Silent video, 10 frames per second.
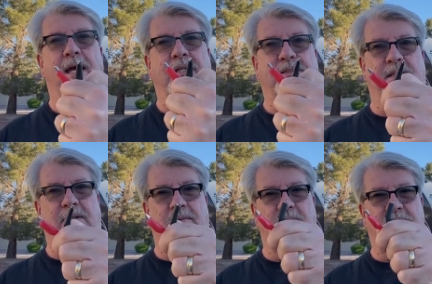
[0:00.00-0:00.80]

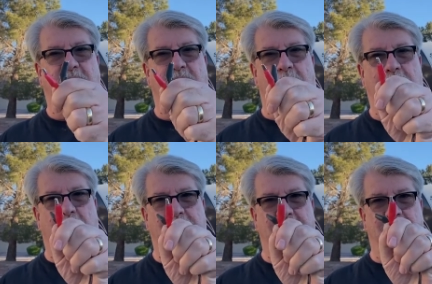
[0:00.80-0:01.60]
to lock
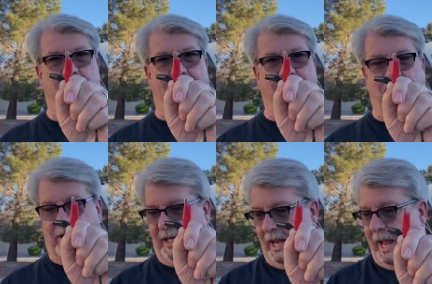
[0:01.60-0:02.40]
onto the
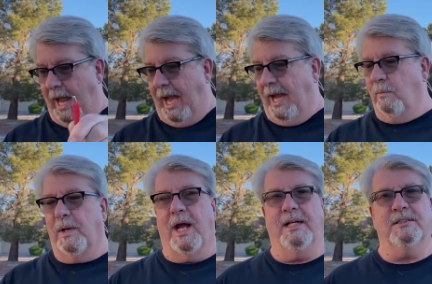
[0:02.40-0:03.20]
battery. And
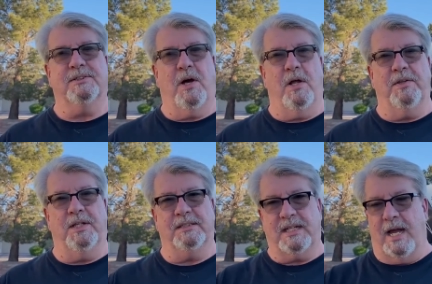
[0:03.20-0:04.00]
when I installed
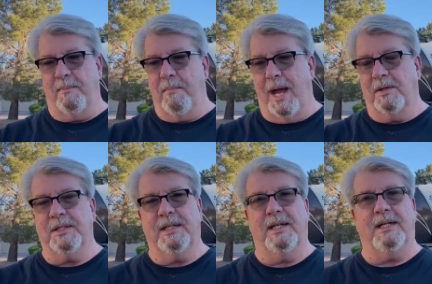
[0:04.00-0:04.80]
this, I
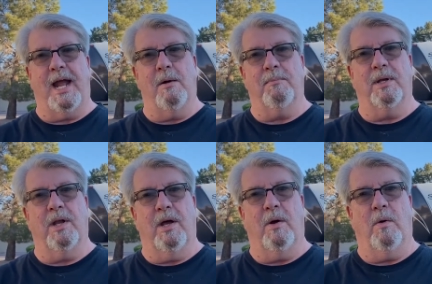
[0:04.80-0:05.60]
mounted it down
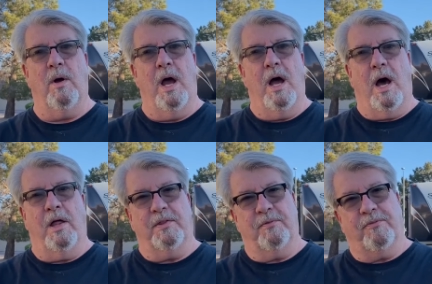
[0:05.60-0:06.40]
below
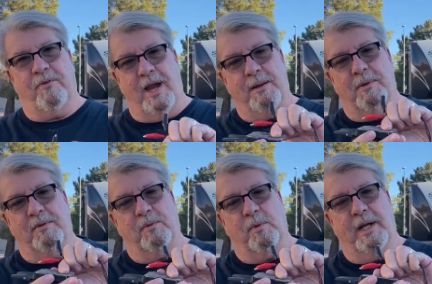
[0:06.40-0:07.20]
on the frame
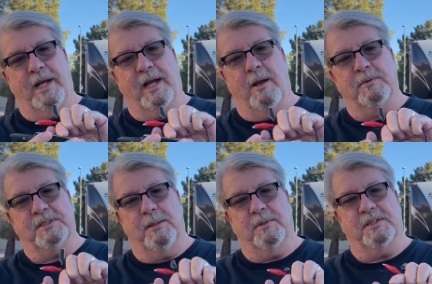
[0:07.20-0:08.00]
of the rig. I was
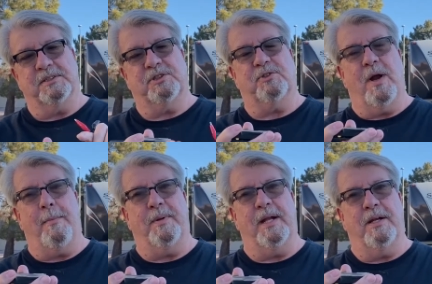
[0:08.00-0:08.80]
able to
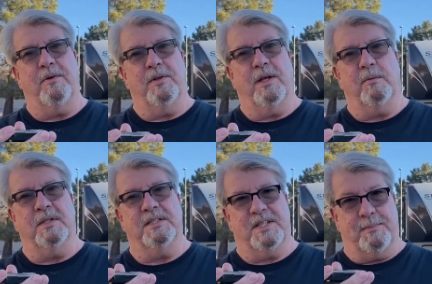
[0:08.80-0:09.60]
strap it under there
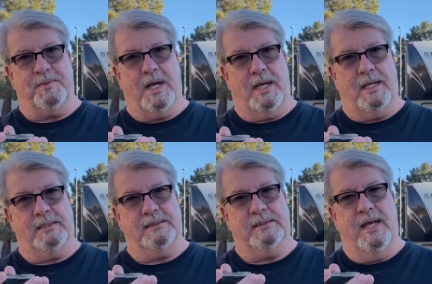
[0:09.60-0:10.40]
with zip
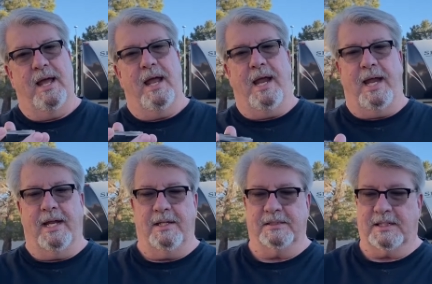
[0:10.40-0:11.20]
ties,
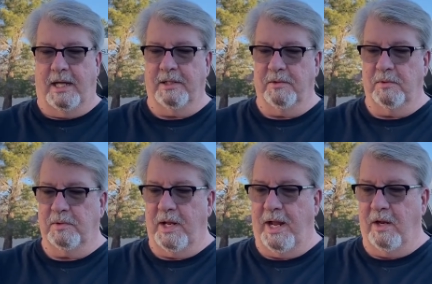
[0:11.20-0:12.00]
and it's got little
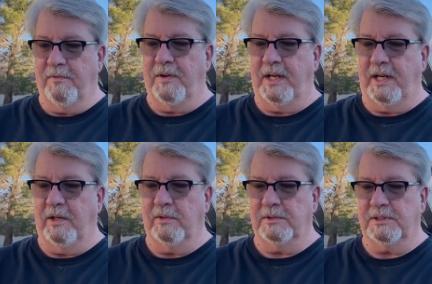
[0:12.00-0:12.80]
elephant
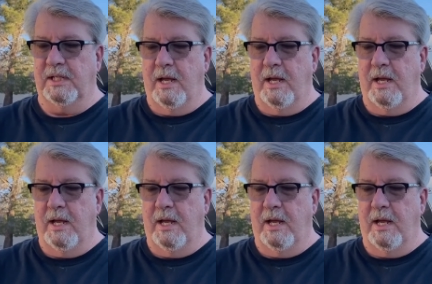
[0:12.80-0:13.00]
ears